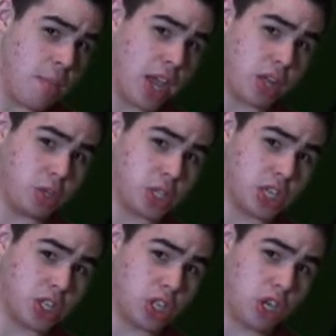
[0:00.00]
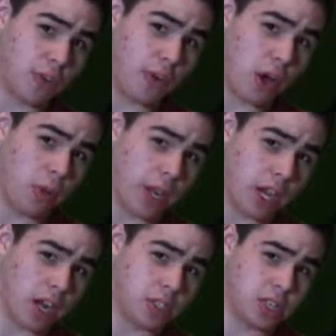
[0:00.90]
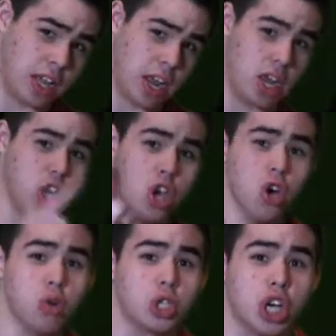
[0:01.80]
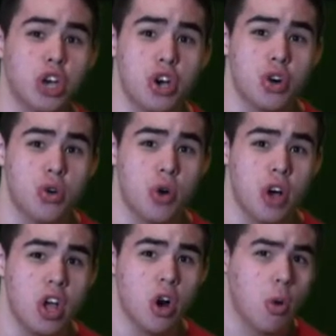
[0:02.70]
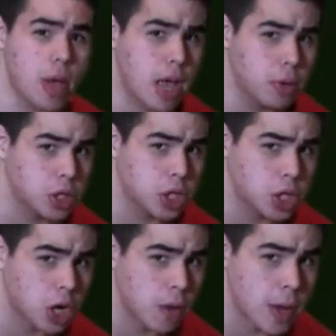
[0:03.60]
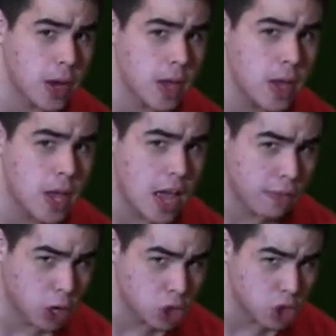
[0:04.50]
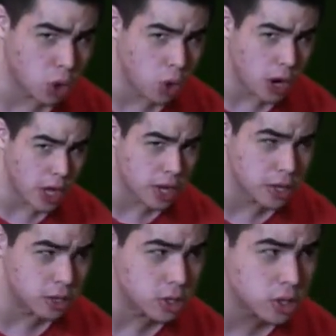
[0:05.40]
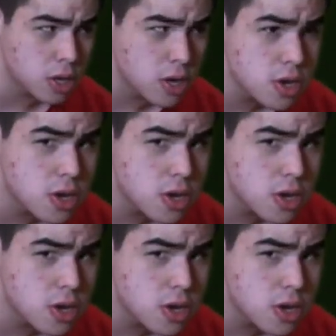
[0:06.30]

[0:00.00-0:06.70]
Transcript: Pay close attention to the following content, and you too will be able to determine if your story is